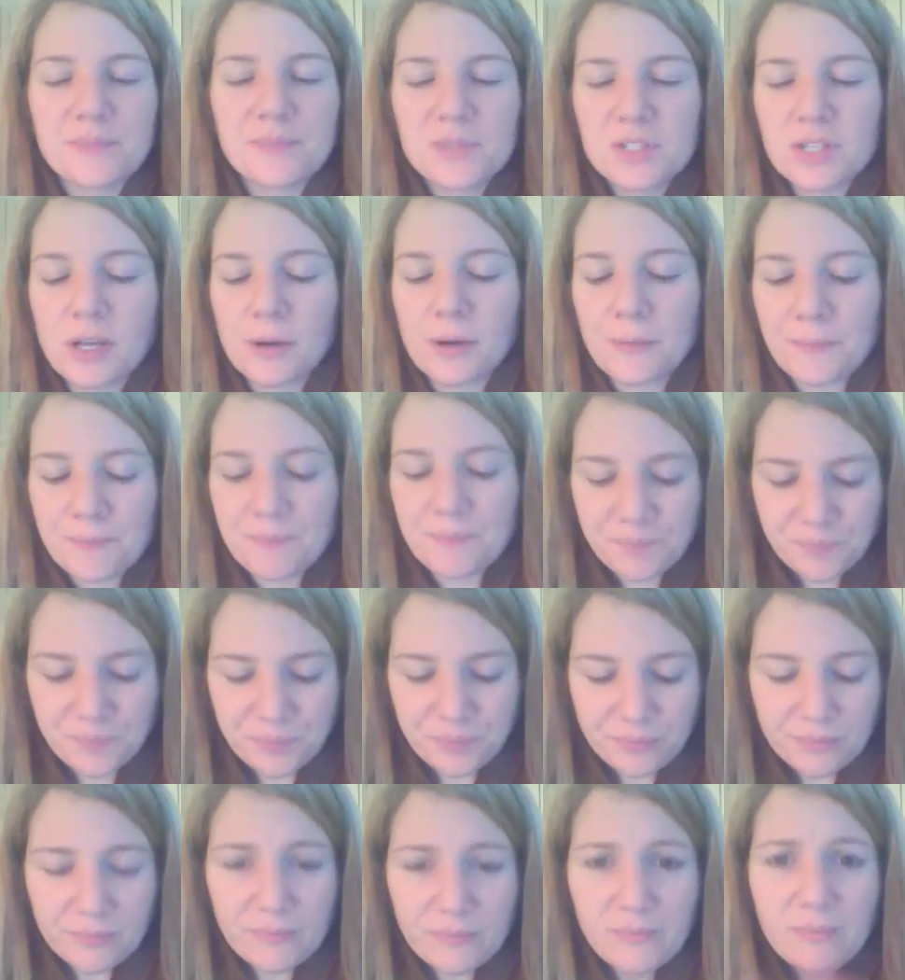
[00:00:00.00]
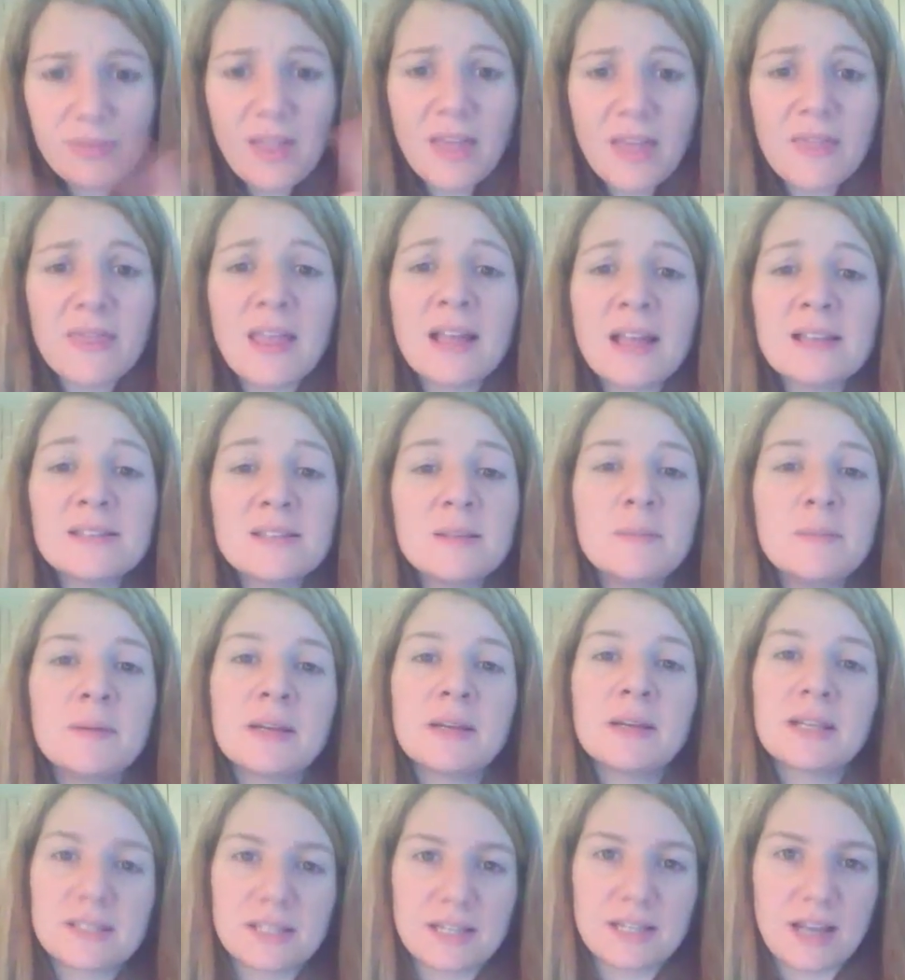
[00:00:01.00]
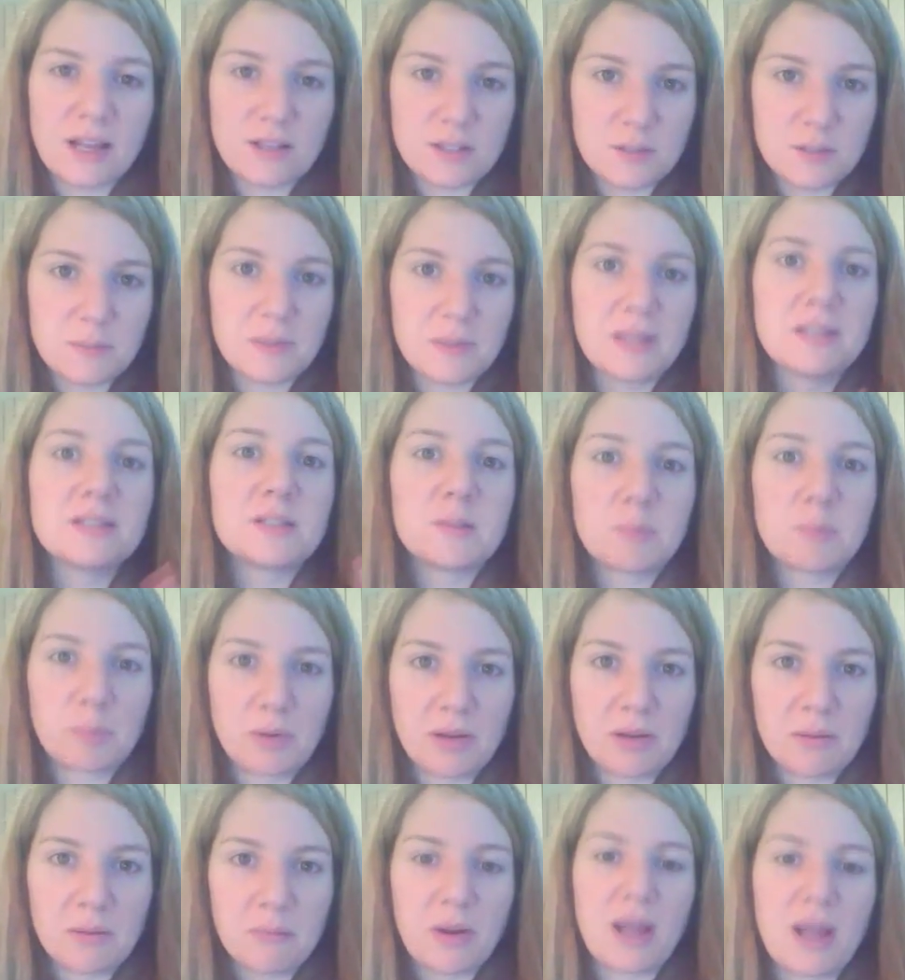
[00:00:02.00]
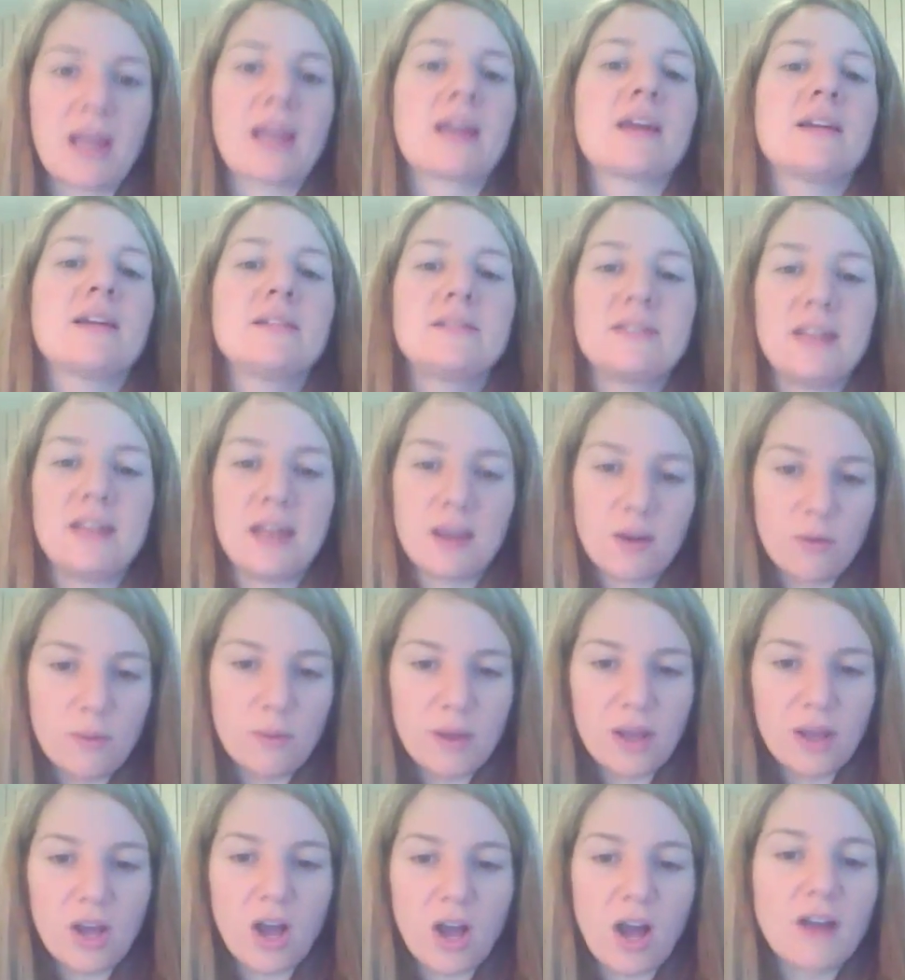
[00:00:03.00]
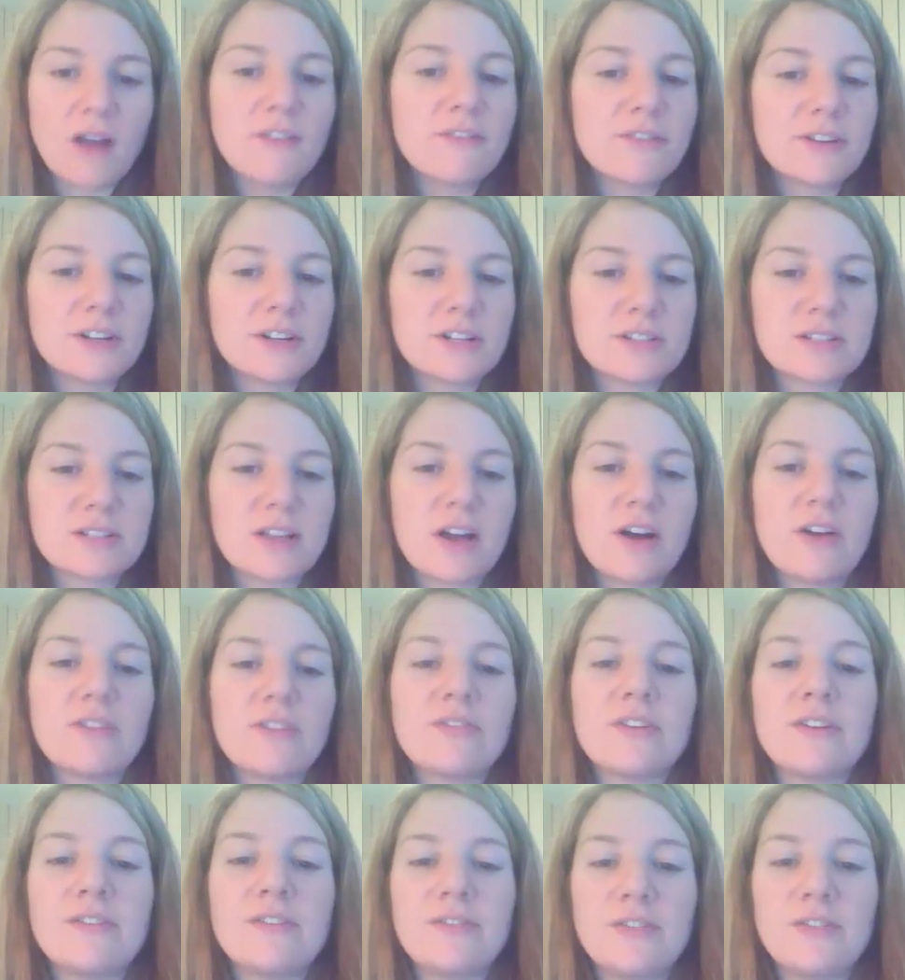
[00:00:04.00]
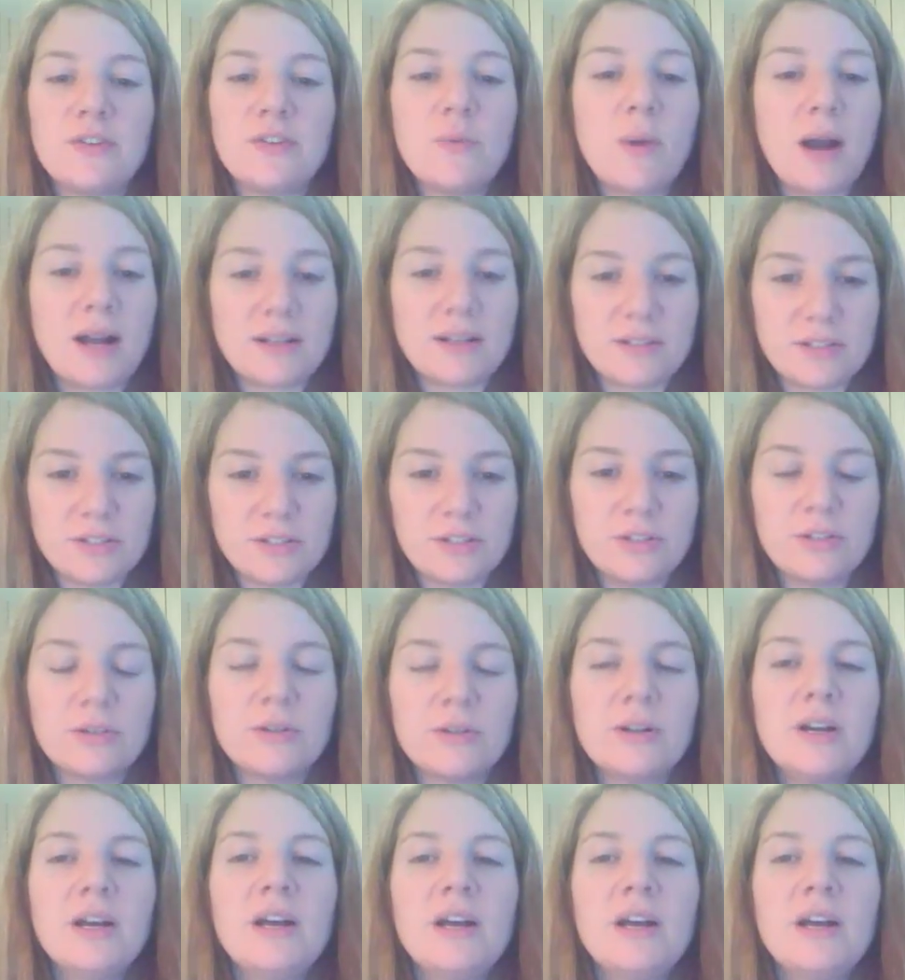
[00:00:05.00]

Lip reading: So that's the biggest announcement, spring break. Take a week off for yourself if you want to.